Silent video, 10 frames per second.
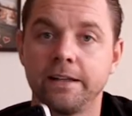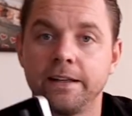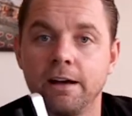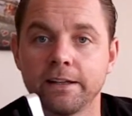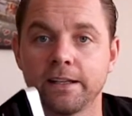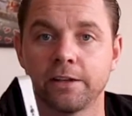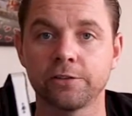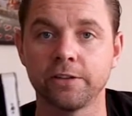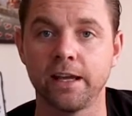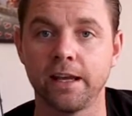And now I can
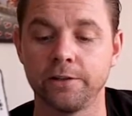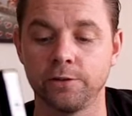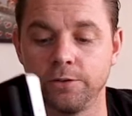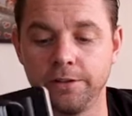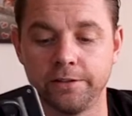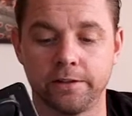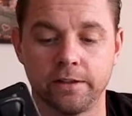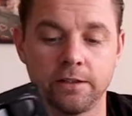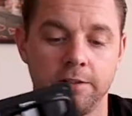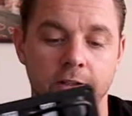actually handhold this
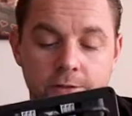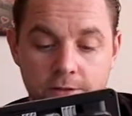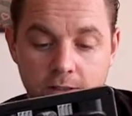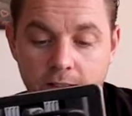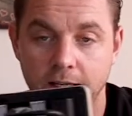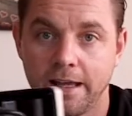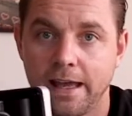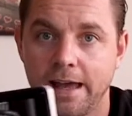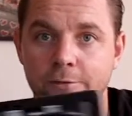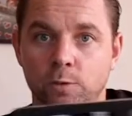thing, you know? I
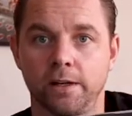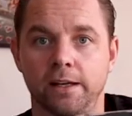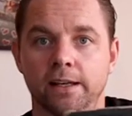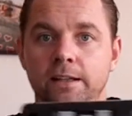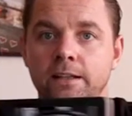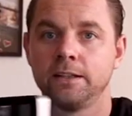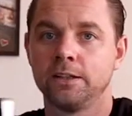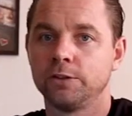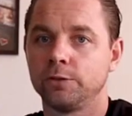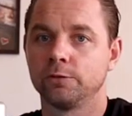have a way
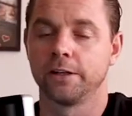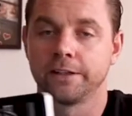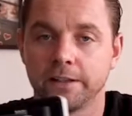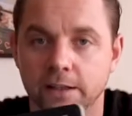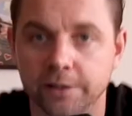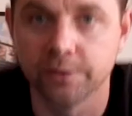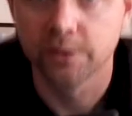to run and gun